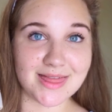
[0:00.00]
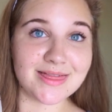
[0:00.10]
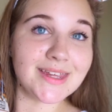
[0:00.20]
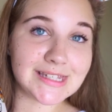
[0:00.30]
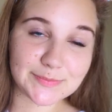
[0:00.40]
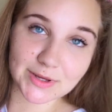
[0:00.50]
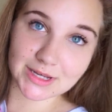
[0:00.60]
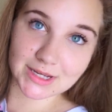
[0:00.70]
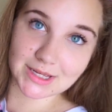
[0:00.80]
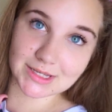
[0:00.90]
And this
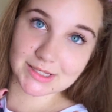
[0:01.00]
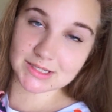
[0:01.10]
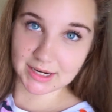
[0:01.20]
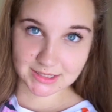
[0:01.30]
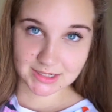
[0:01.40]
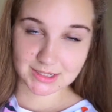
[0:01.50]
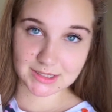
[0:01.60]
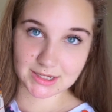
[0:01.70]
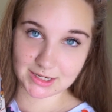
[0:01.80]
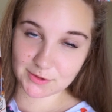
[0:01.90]
mug is
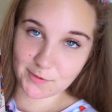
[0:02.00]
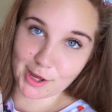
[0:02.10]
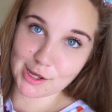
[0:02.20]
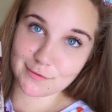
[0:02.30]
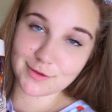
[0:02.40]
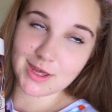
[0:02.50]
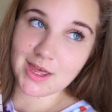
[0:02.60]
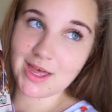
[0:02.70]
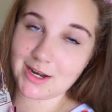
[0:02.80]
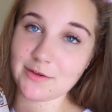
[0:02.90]
1995.
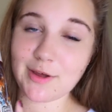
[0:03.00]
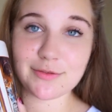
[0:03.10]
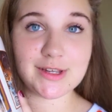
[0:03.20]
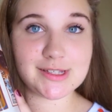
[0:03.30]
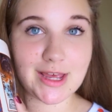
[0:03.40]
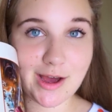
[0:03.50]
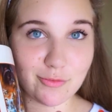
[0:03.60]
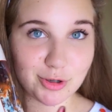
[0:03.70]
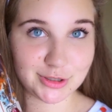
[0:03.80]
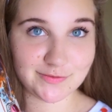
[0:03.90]
And I found this at
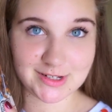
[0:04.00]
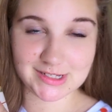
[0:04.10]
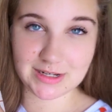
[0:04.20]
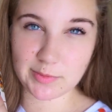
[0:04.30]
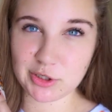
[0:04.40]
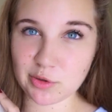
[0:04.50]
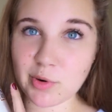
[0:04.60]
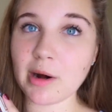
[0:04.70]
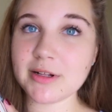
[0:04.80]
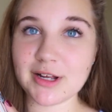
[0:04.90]
World of Disney, but you could
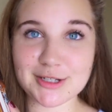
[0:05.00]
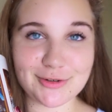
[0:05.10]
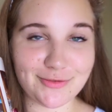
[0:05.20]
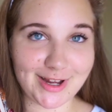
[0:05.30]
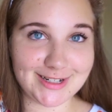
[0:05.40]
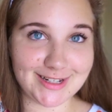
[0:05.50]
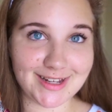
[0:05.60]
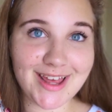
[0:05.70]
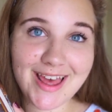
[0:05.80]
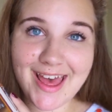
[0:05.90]
probably also find
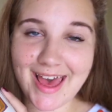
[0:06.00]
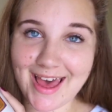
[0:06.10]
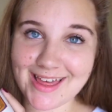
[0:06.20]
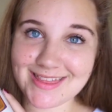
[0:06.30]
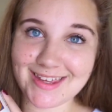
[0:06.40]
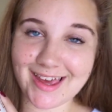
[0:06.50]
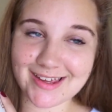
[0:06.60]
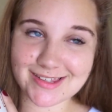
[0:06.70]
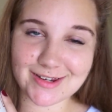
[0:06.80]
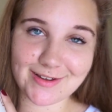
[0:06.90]
it at the
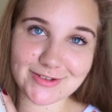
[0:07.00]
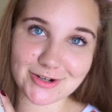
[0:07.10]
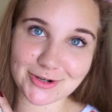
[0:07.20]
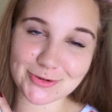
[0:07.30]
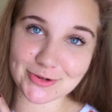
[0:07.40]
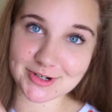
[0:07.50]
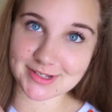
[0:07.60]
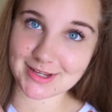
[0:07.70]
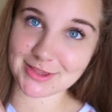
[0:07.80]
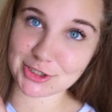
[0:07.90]
exit of Star Tours
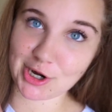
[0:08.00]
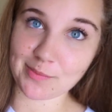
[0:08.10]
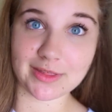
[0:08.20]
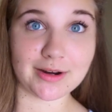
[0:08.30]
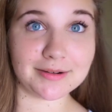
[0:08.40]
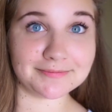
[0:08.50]
in the shop there.